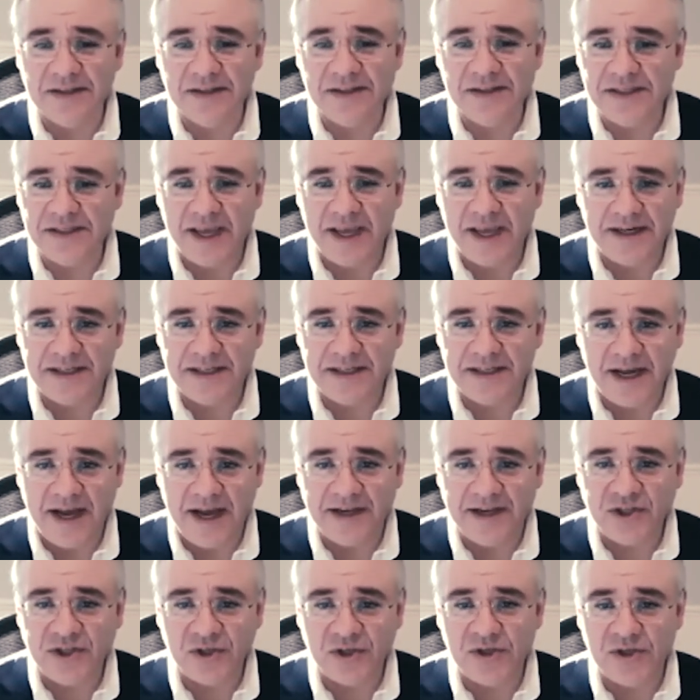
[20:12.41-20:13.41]

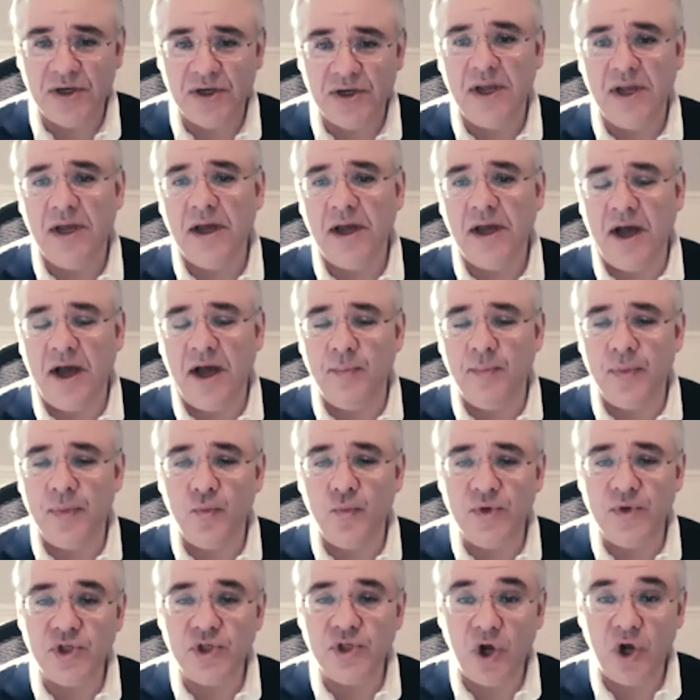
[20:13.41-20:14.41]
sanitizer,
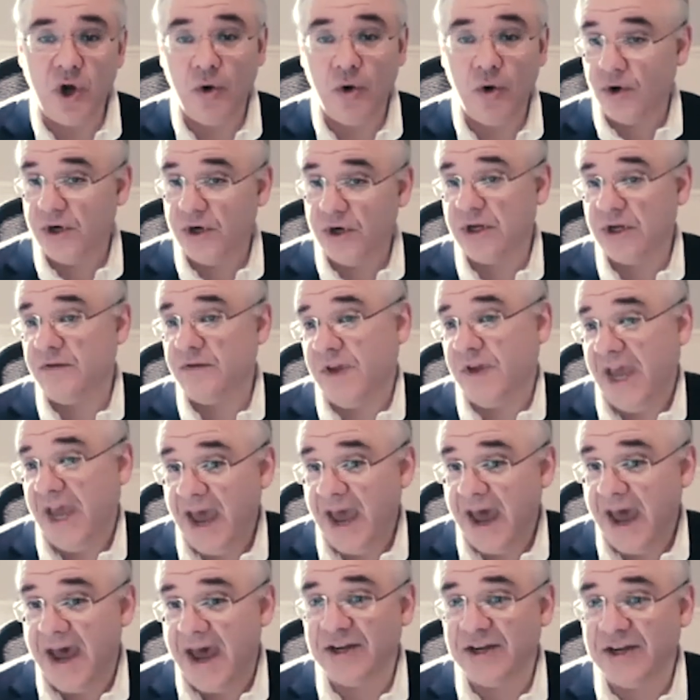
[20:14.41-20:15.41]
we saw hoarding of
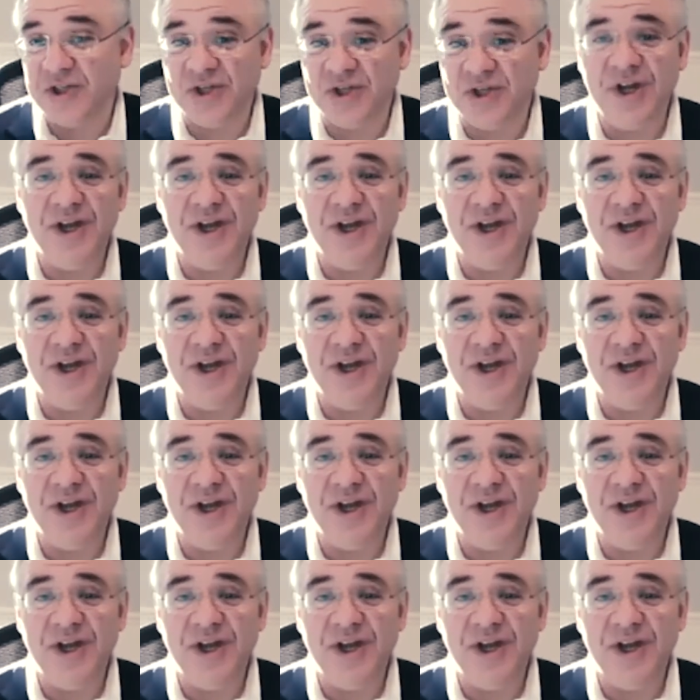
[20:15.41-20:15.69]
cash.